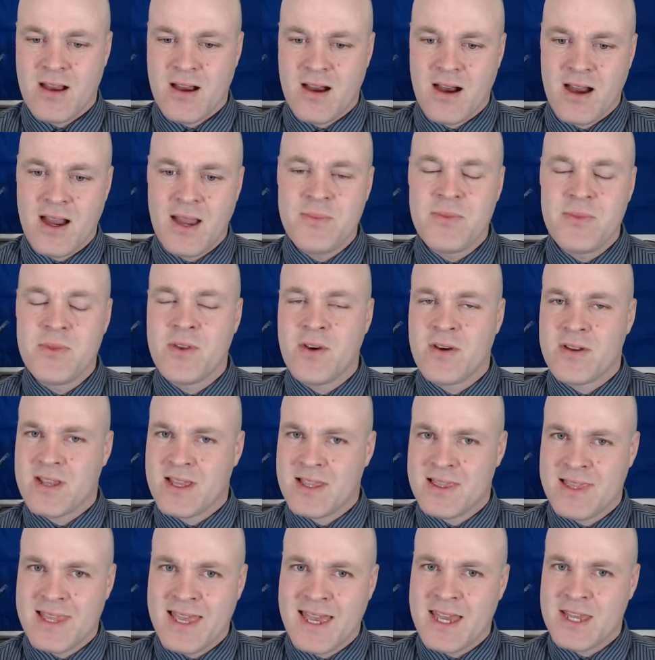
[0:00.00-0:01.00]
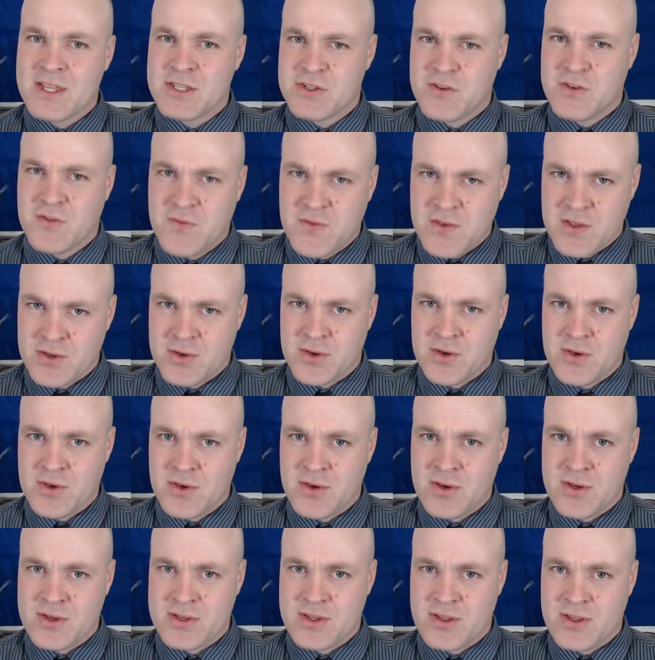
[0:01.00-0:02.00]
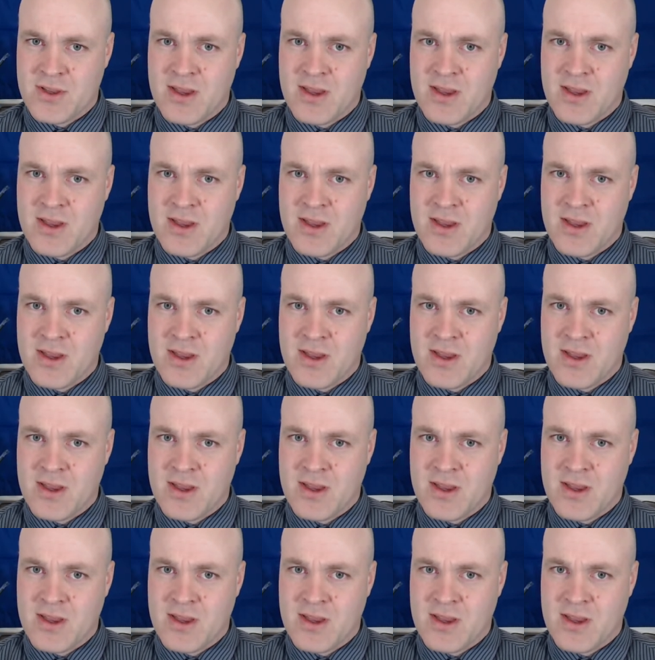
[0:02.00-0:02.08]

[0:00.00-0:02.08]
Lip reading: I'm not allowed to feel hurt.